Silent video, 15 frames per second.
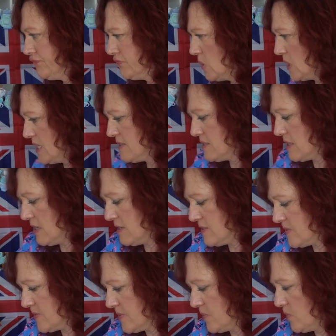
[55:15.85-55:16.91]
What is
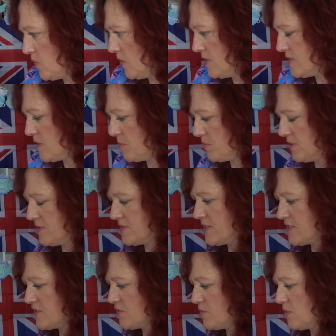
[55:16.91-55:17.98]
this? What is the
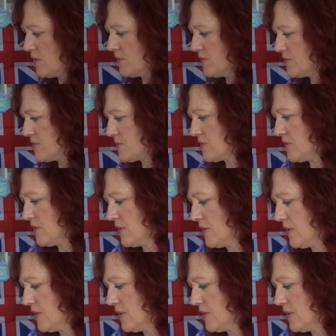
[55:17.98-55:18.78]
Princess of Wands?